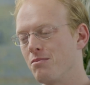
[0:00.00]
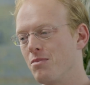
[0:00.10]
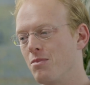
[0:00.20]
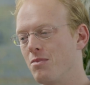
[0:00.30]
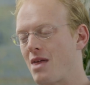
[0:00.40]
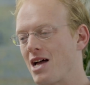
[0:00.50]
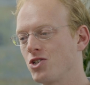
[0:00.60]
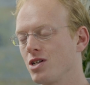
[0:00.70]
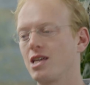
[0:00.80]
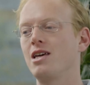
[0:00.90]
that
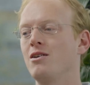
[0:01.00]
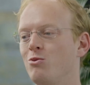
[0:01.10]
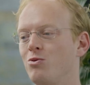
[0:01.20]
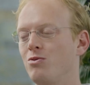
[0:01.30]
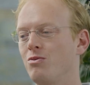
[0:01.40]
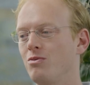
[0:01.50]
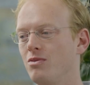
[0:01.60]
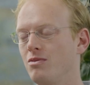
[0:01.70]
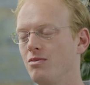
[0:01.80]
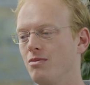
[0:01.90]
should give
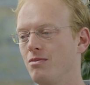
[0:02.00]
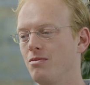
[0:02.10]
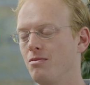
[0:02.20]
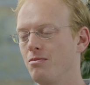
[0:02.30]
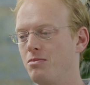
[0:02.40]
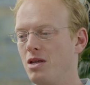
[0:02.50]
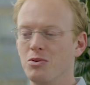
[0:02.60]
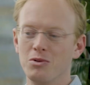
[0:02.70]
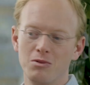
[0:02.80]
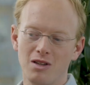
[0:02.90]

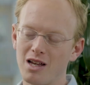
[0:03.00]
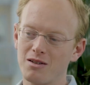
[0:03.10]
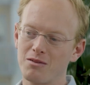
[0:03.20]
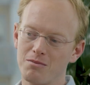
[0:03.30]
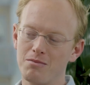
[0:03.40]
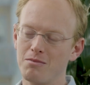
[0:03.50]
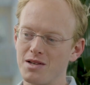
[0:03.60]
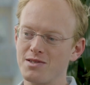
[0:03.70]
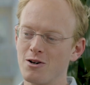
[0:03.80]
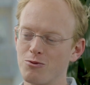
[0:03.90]
people like
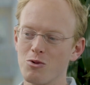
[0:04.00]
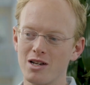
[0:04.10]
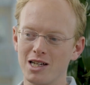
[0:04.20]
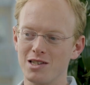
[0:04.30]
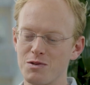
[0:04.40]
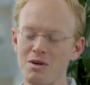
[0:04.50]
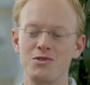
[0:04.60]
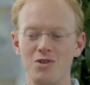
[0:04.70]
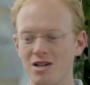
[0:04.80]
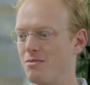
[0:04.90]
myself working in the space,
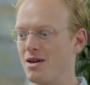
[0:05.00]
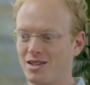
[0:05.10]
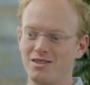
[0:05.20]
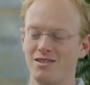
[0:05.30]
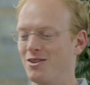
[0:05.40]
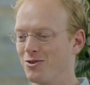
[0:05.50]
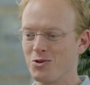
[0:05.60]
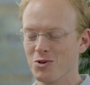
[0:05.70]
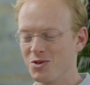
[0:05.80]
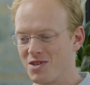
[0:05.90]
trying to make
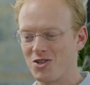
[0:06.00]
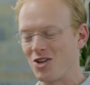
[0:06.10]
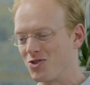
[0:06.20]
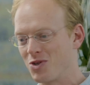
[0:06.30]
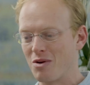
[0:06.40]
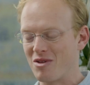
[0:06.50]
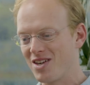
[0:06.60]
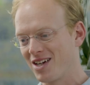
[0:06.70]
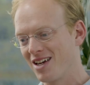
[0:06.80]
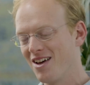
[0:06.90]
tools that change the way we
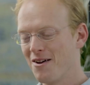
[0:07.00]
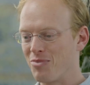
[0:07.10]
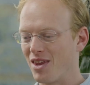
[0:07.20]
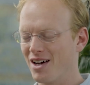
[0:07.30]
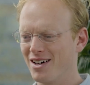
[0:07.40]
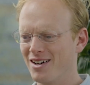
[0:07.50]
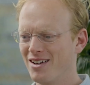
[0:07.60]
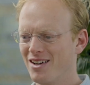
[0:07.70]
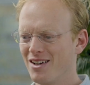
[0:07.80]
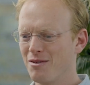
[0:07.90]
think,
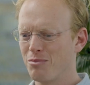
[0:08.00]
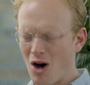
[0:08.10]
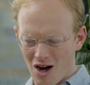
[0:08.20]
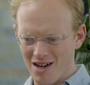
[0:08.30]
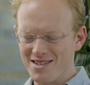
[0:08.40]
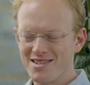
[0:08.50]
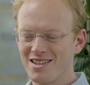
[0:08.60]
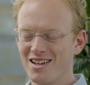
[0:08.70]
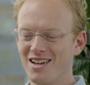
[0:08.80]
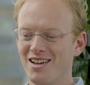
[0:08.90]
pause,
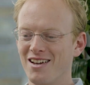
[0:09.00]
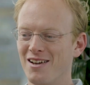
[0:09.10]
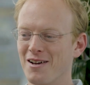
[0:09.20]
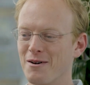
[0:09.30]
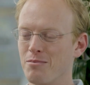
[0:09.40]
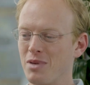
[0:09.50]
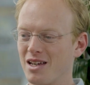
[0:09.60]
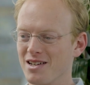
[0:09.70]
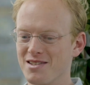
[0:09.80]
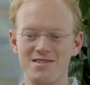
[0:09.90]

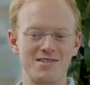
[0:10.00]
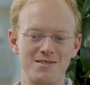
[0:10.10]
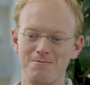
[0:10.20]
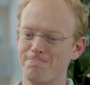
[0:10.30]
because